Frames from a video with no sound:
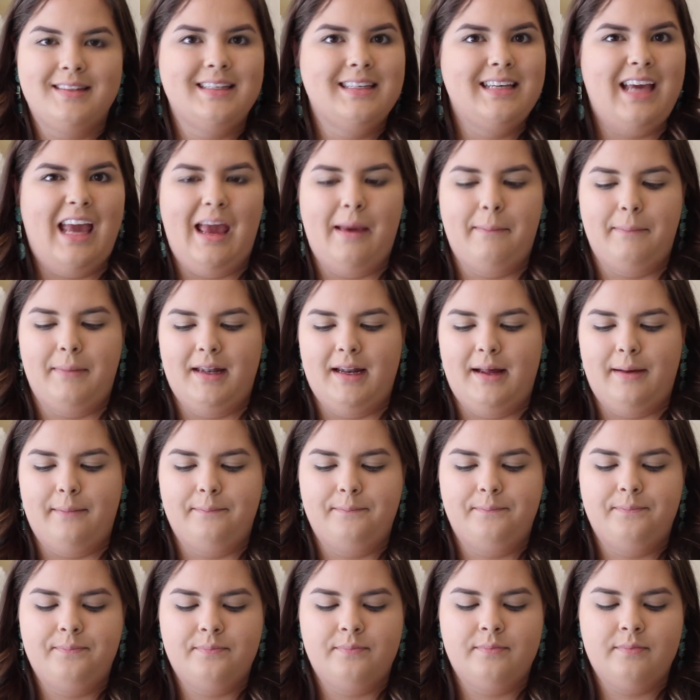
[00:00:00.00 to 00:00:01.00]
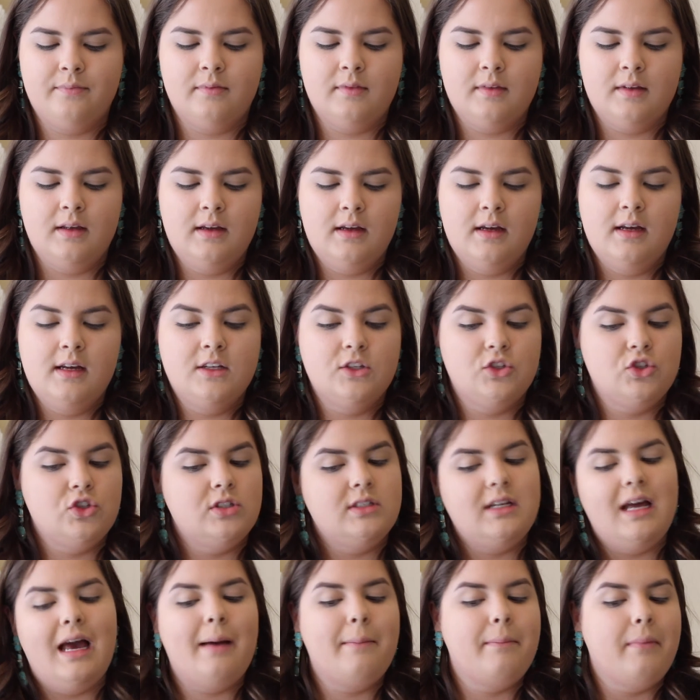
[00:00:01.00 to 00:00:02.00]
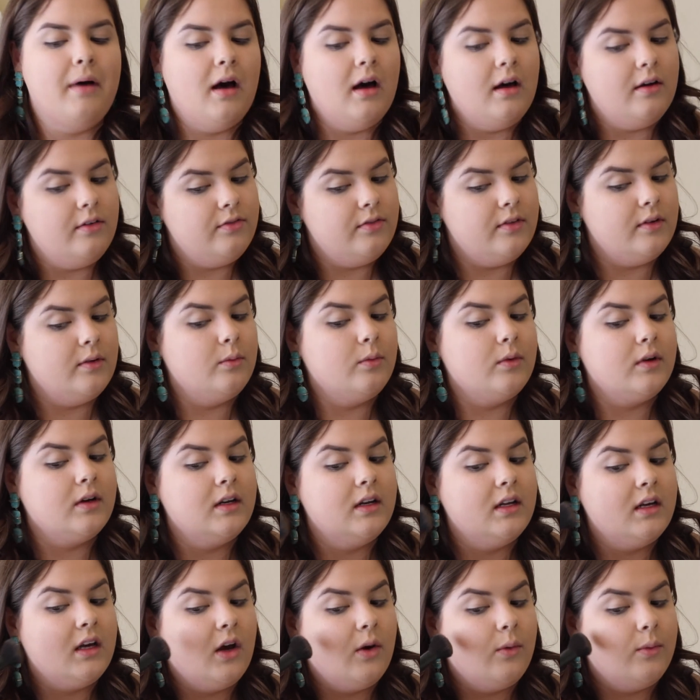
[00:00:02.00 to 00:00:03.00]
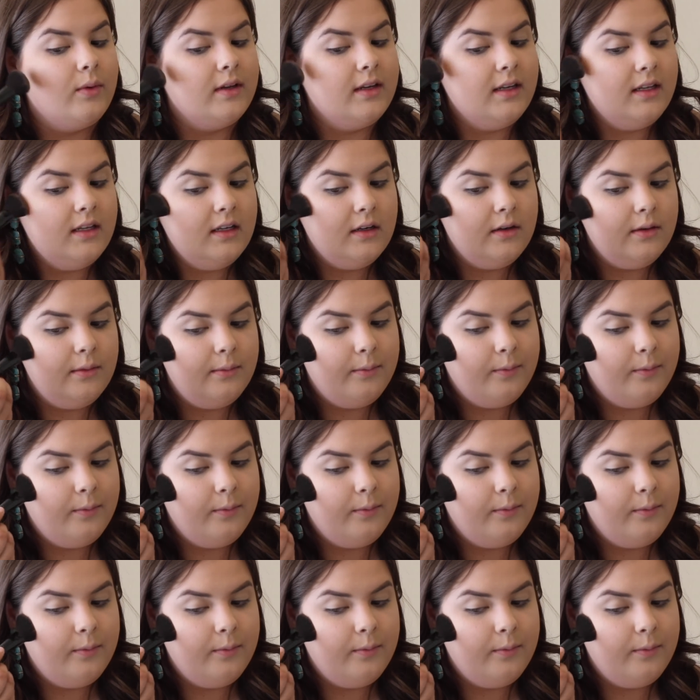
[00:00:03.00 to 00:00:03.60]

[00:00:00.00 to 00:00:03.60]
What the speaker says: Can't beat it. Just tap off and we're going to go in here.